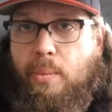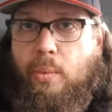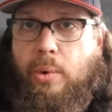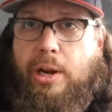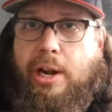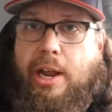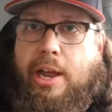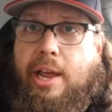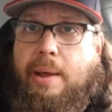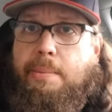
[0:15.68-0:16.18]

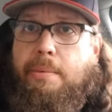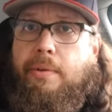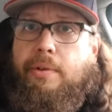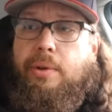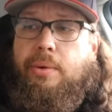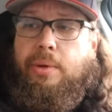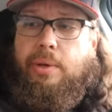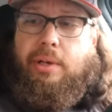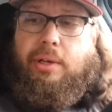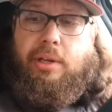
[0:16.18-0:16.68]
what I am
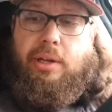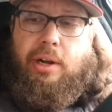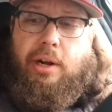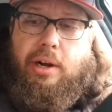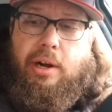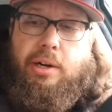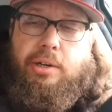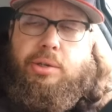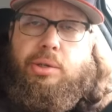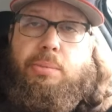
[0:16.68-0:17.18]
reviewing
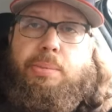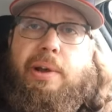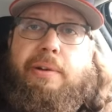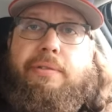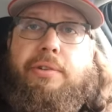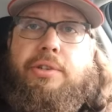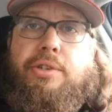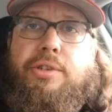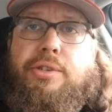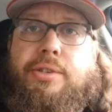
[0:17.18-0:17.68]
are two
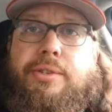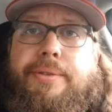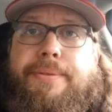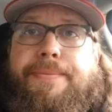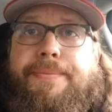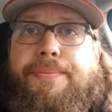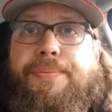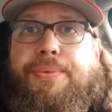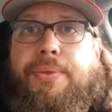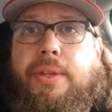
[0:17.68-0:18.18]
beverages.
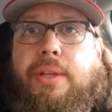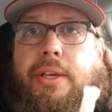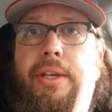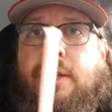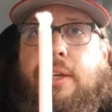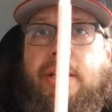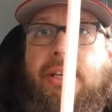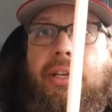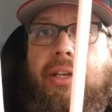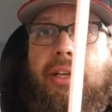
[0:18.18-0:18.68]

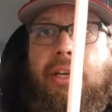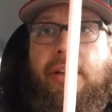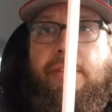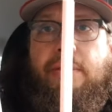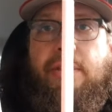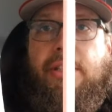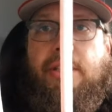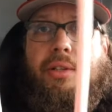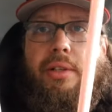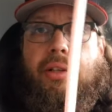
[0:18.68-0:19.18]
I have
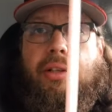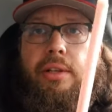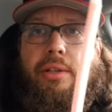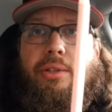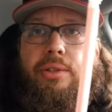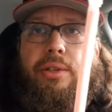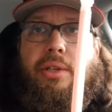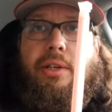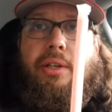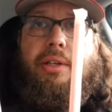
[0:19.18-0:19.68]
this little
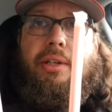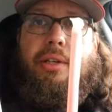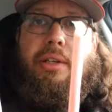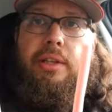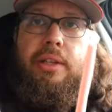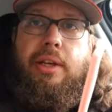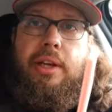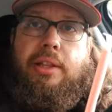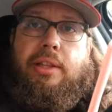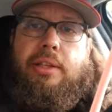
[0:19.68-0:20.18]
straw
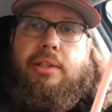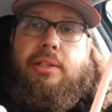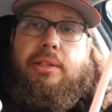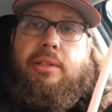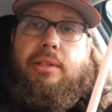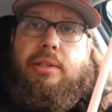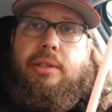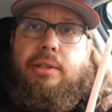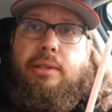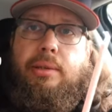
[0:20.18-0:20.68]
and
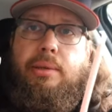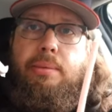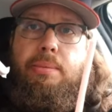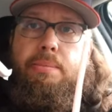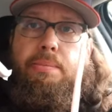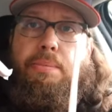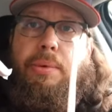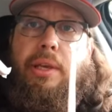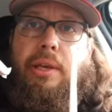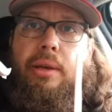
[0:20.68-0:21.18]
this
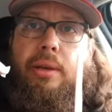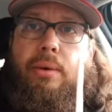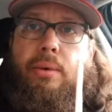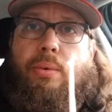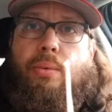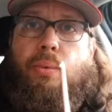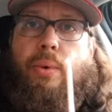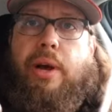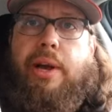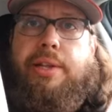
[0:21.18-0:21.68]
big,
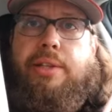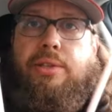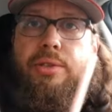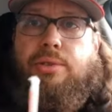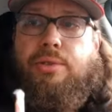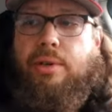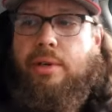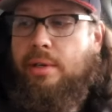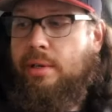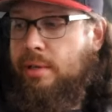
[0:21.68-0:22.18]
wide
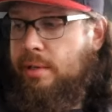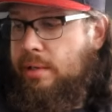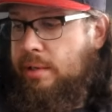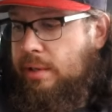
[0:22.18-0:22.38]
straw.